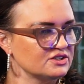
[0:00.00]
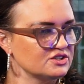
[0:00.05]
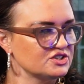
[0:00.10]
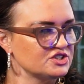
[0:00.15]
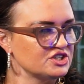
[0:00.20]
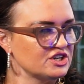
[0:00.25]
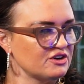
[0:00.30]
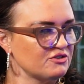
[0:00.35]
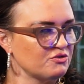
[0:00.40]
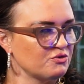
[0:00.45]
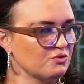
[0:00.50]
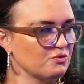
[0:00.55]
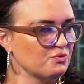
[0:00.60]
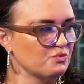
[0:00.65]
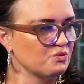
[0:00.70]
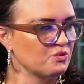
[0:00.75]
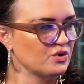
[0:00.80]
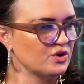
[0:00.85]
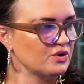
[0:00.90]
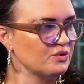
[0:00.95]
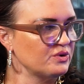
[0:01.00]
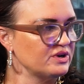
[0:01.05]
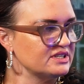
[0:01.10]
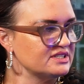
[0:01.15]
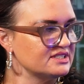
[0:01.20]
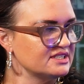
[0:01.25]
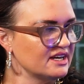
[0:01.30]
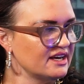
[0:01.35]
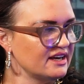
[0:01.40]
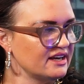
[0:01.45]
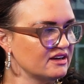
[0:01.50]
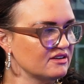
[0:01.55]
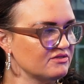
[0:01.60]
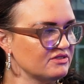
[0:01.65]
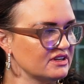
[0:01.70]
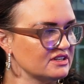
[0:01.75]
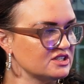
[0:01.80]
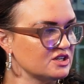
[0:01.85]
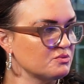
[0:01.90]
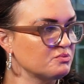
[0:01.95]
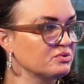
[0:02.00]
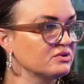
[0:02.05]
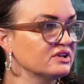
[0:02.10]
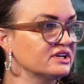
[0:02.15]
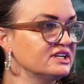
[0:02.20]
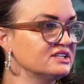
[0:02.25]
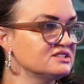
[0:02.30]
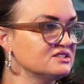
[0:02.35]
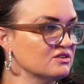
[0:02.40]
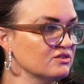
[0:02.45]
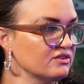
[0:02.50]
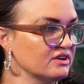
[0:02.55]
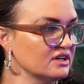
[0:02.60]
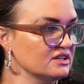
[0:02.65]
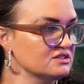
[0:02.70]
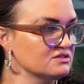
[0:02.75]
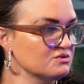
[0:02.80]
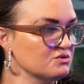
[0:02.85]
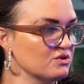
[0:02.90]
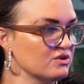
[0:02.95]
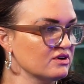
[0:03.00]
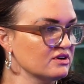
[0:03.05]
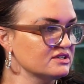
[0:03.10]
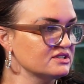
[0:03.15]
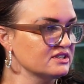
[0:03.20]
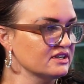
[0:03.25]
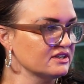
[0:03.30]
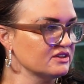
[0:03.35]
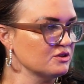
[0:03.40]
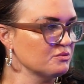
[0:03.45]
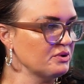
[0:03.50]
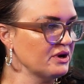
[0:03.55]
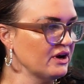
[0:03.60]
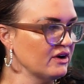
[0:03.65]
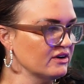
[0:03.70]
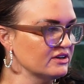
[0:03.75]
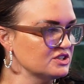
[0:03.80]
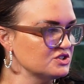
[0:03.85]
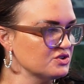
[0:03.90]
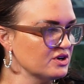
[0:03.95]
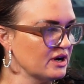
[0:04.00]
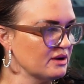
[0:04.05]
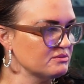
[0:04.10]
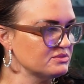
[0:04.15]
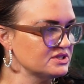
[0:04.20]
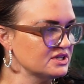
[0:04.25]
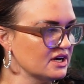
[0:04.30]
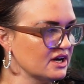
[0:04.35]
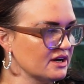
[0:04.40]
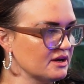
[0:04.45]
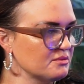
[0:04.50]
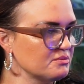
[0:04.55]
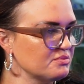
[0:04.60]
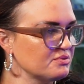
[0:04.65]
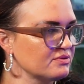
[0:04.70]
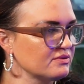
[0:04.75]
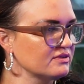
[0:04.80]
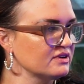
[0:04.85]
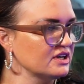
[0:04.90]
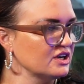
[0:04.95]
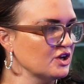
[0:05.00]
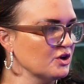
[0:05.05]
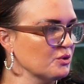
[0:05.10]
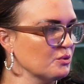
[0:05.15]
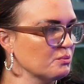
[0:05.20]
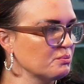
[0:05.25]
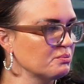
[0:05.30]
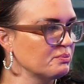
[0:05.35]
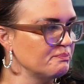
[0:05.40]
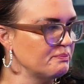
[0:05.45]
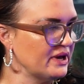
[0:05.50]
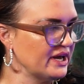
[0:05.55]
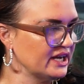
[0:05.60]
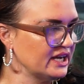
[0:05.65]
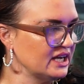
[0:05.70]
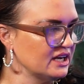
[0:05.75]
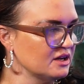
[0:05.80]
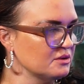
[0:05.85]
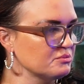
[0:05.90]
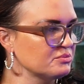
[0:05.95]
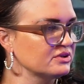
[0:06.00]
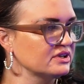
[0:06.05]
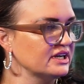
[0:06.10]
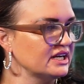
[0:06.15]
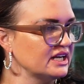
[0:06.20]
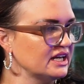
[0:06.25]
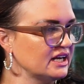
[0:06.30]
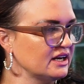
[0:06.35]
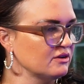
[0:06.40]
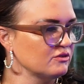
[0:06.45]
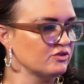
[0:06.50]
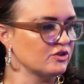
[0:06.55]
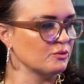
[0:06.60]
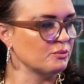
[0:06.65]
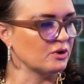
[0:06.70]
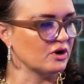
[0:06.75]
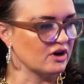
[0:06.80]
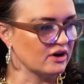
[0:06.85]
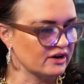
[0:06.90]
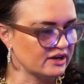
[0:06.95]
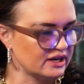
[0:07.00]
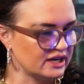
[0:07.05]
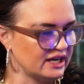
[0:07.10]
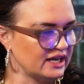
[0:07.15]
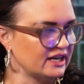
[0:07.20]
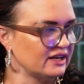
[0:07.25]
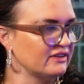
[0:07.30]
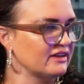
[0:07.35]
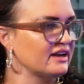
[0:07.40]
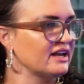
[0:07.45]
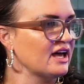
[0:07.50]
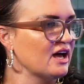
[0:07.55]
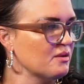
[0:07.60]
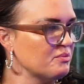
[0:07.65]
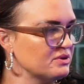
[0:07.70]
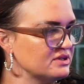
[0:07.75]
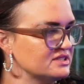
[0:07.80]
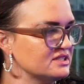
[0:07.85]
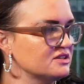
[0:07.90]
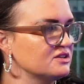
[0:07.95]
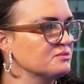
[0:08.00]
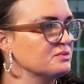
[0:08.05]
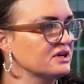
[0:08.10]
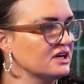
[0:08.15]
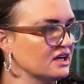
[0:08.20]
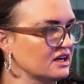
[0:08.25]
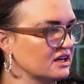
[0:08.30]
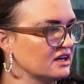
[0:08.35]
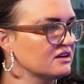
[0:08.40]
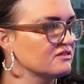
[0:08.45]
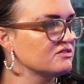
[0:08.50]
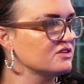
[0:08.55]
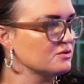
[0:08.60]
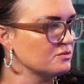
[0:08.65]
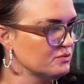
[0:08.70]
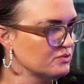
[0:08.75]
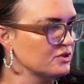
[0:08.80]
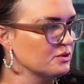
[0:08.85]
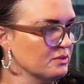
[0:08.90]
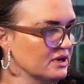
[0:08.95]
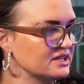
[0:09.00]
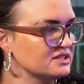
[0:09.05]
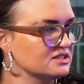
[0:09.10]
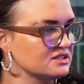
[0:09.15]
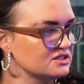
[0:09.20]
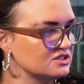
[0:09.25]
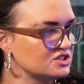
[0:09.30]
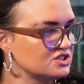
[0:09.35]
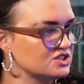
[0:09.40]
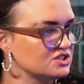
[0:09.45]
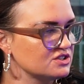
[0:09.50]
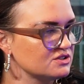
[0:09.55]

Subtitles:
Sheff, what do we say if they say, please don't get divorced? Like the parent trap type, begging and pleading, the bargaining that happens at the beginning of the message.